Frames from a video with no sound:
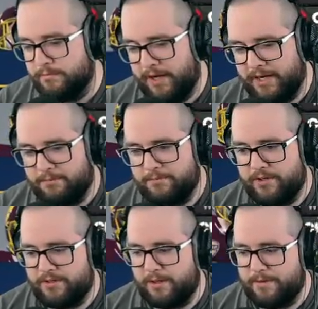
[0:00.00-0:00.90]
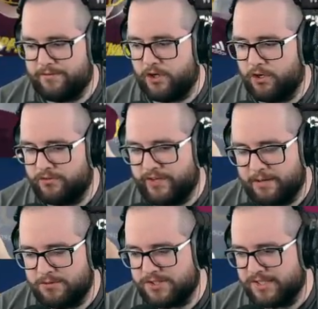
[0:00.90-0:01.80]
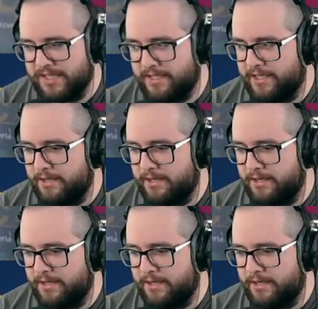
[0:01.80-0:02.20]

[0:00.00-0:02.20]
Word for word: Man, I'm I'm having a hard time just getting it